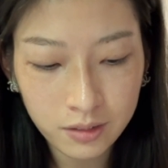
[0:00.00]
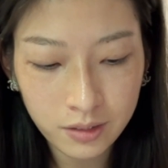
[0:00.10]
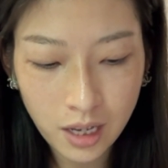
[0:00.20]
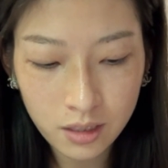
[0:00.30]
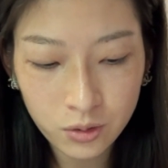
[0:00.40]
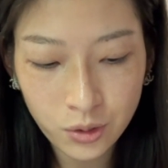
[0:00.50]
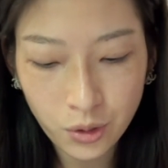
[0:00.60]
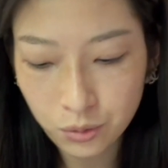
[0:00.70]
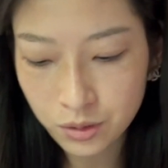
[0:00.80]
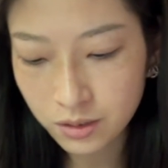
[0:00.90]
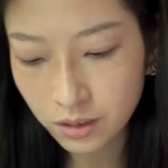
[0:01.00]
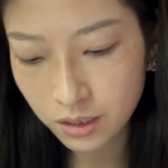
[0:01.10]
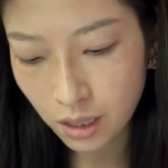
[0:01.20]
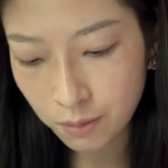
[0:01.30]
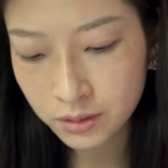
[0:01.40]
another note, the
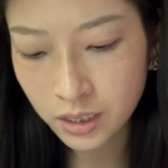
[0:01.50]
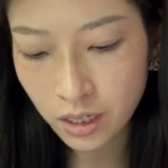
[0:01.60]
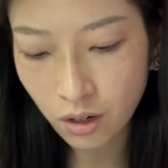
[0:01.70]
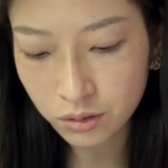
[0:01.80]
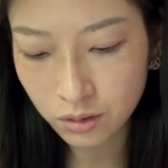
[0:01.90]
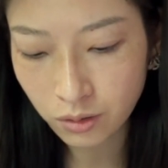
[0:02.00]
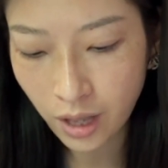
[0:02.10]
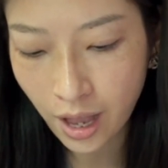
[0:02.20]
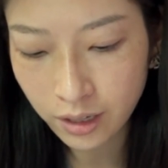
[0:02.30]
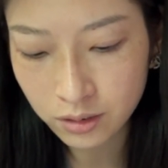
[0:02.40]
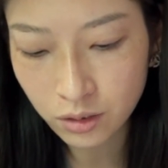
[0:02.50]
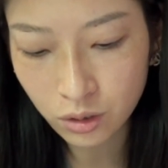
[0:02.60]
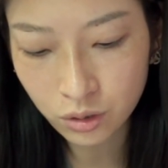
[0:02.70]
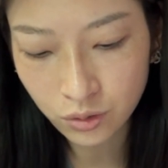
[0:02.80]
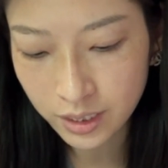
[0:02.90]
company also hired
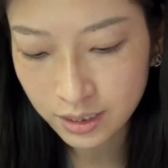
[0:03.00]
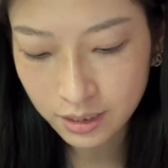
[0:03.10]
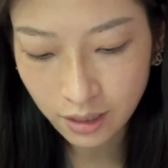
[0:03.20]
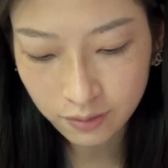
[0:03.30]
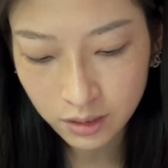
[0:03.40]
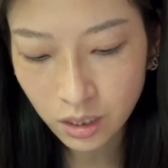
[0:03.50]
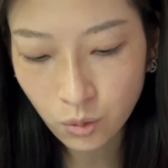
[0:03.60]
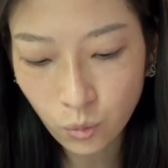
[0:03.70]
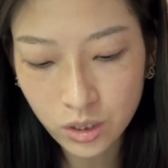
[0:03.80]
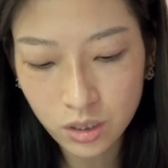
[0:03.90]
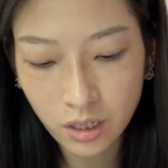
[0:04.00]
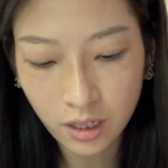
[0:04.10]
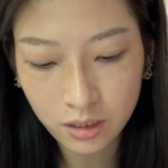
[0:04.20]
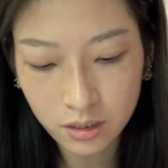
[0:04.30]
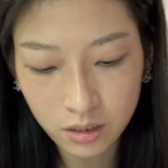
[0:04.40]
aggressively, which
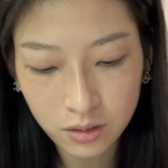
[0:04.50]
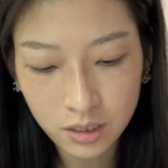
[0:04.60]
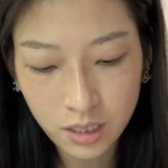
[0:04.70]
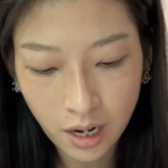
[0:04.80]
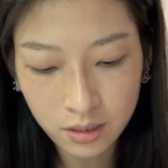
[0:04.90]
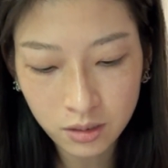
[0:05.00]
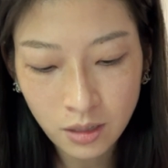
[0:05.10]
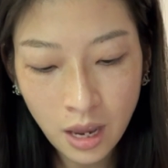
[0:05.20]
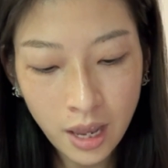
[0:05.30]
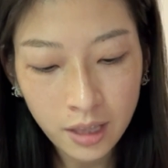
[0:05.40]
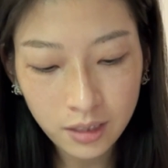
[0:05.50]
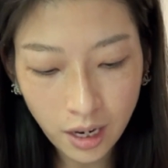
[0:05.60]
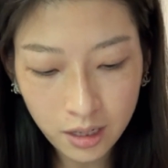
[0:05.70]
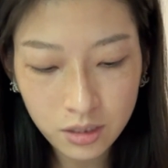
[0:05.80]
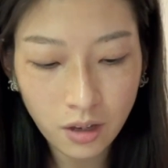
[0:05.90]
includes
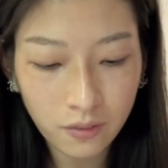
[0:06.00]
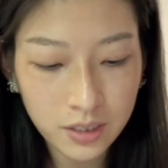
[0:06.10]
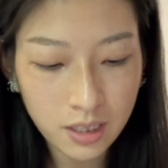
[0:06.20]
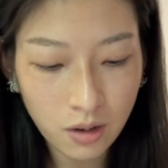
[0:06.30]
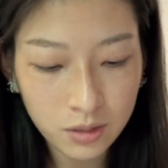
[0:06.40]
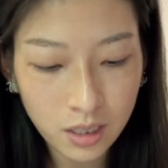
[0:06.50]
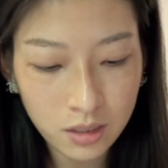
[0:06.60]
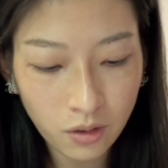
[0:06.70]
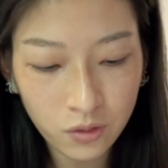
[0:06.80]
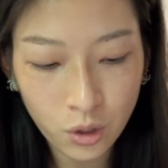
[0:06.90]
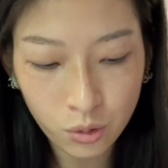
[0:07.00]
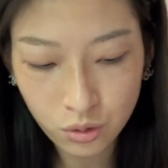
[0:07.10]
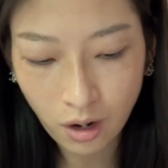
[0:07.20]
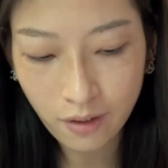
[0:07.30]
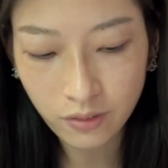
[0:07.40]
tens of thousands of new
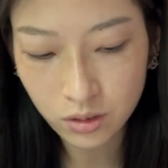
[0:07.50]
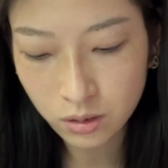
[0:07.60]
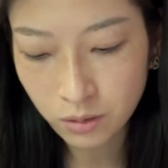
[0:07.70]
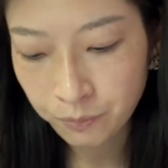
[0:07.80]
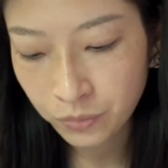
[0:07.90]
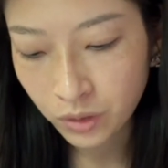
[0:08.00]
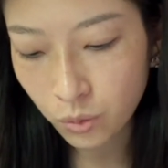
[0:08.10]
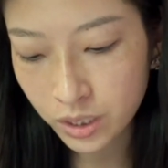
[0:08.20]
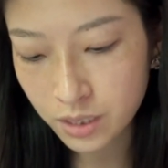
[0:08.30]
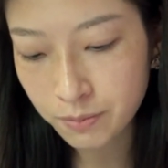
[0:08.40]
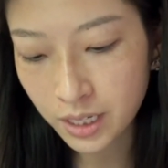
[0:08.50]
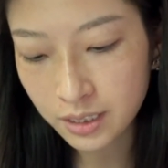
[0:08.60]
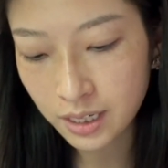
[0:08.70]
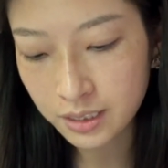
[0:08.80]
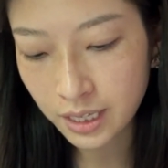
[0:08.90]
drivers, which made
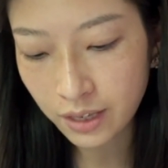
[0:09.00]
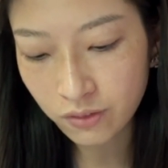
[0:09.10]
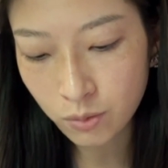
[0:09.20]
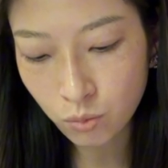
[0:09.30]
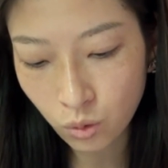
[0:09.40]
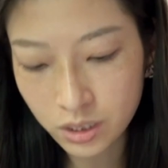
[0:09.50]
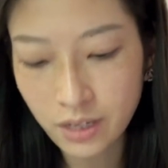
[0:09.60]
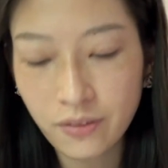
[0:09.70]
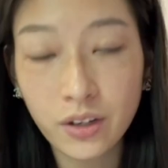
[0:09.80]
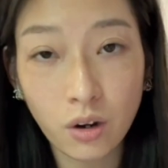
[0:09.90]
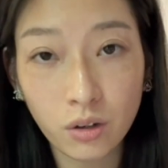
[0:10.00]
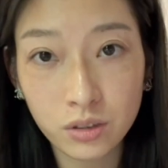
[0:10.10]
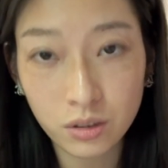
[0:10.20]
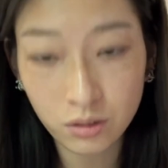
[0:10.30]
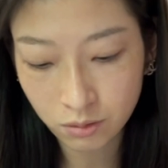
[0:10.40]
it even more difficult
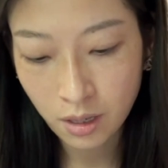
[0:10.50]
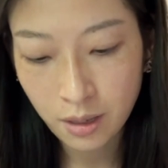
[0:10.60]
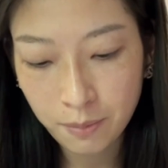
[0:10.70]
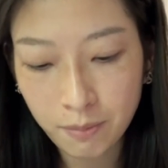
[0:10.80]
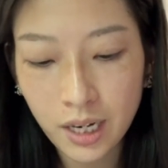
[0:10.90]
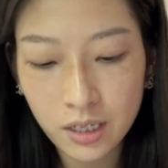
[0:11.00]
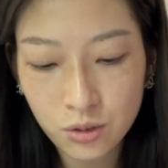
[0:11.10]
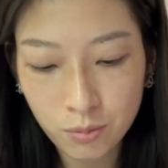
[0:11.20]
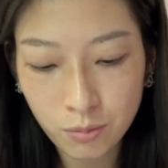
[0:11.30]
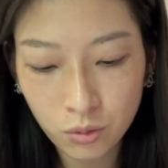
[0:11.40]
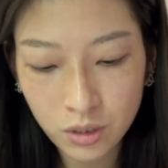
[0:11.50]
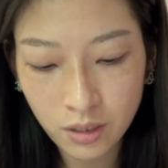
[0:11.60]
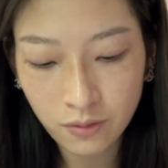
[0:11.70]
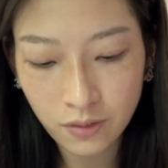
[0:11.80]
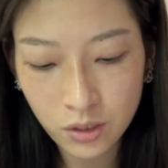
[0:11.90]
to manage
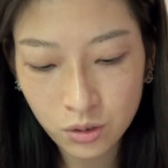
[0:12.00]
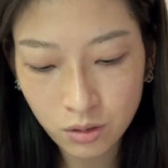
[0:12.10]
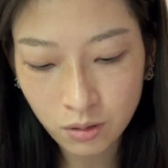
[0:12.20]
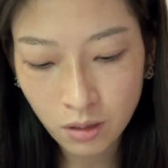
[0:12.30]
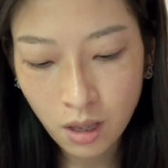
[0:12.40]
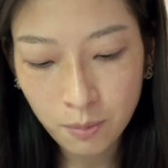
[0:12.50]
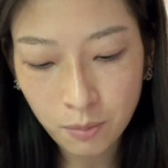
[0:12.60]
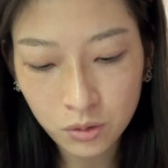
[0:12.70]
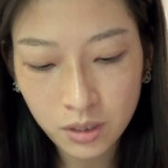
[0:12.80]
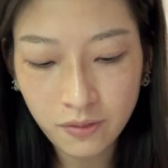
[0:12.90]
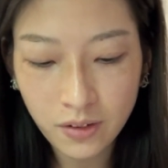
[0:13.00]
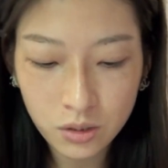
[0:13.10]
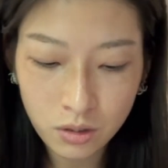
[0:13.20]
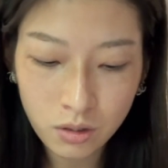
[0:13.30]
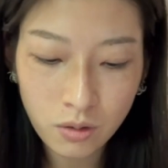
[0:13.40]

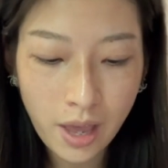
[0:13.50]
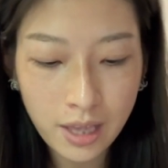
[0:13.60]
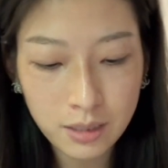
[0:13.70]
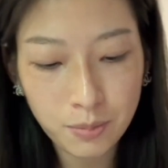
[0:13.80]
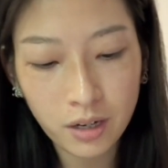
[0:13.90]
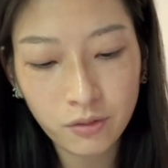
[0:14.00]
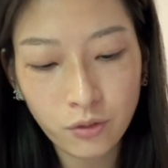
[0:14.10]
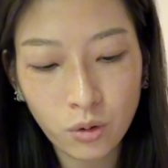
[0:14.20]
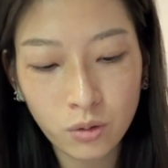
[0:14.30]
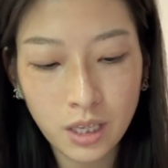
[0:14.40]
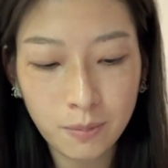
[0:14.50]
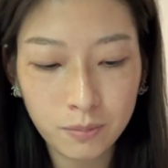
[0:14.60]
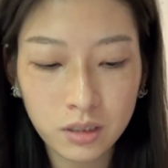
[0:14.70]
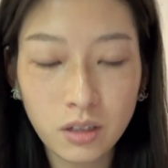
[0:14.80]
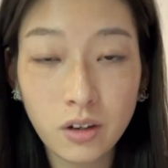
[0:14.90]
motivational aspects for
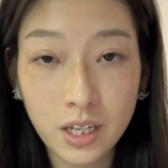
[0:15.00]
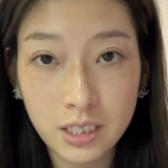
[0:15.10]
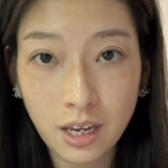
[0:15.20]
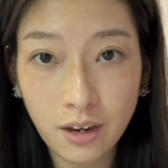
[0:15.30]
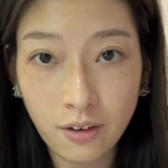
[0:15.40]
employees